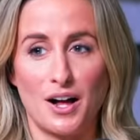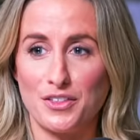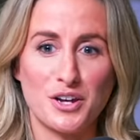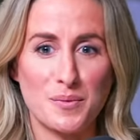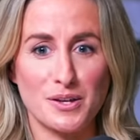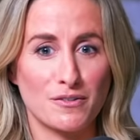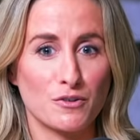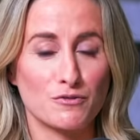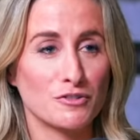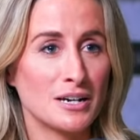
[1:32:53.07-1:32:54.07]
other times I
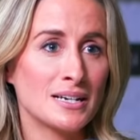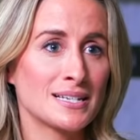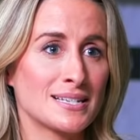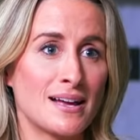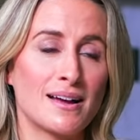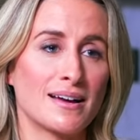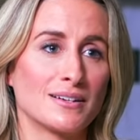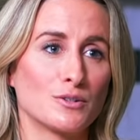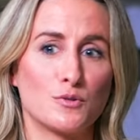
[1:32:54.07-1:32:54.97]
feel really sad